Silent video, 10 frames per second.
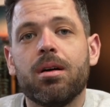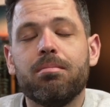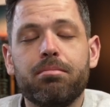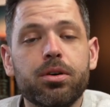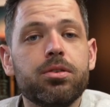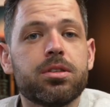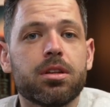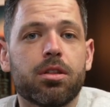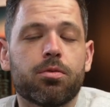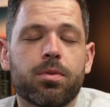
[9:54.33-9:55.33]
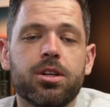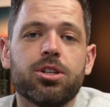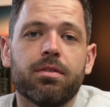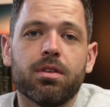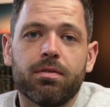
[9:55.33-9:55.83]
boost the reach
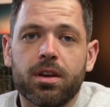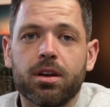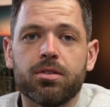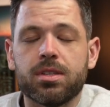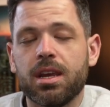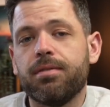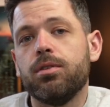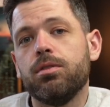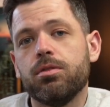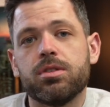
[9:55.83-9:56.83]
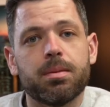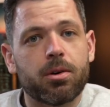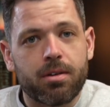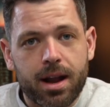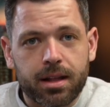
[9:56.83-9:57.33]
of your videos if you use them
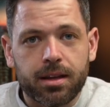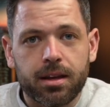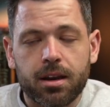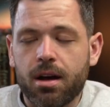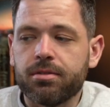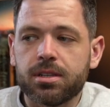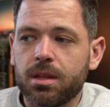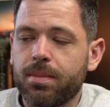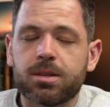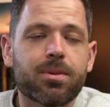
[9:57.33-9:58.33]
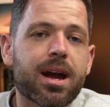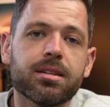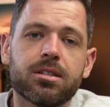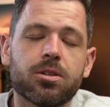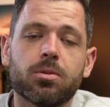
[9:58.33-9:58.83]
correctly. And obviously the best
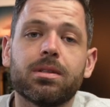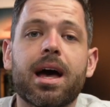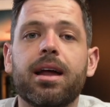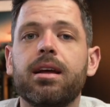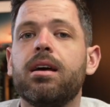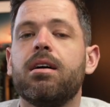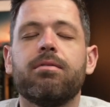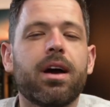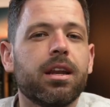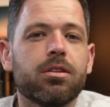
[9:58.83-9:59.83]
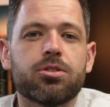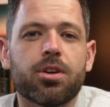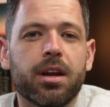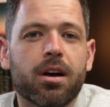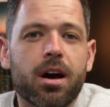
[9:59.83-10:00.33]
practices with that, finding those
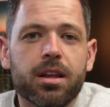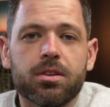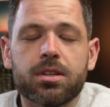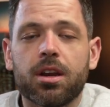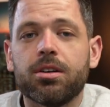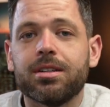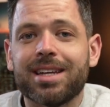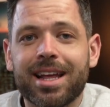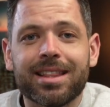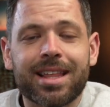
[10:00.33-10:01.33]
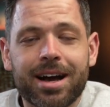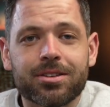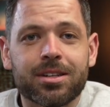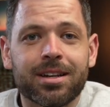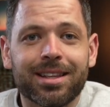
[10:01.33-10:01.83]
trending audios under
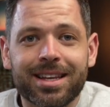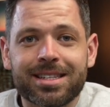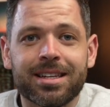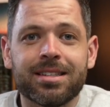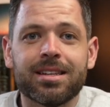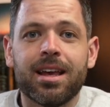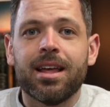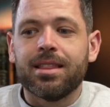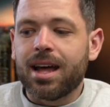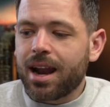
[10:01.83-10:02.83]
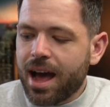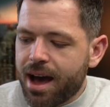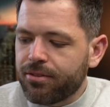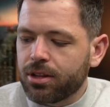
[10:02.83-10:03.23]
10,000 listens that have a